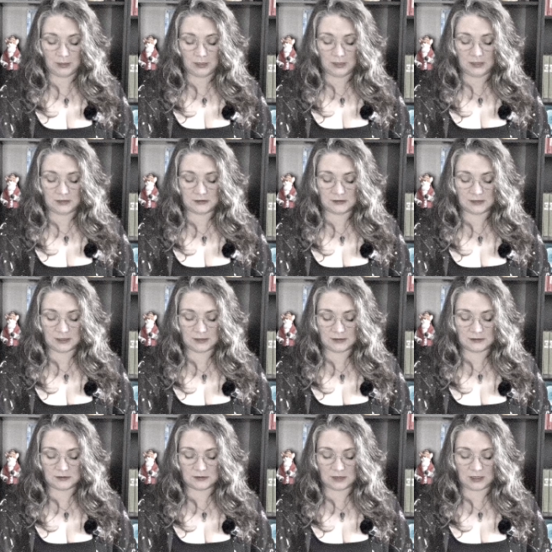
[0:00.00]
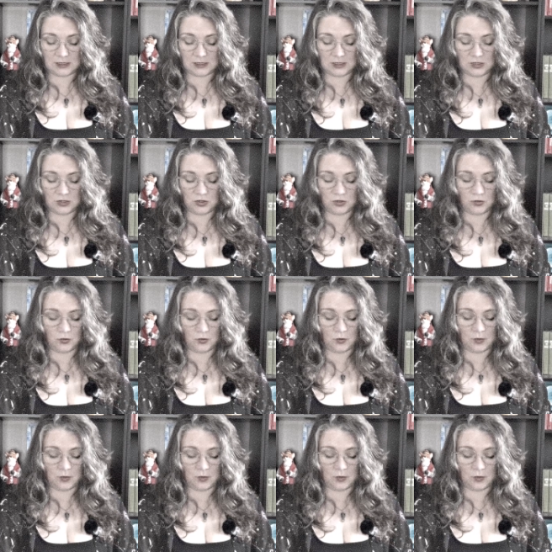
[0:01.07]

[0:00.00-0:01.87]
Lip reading: He says that he knew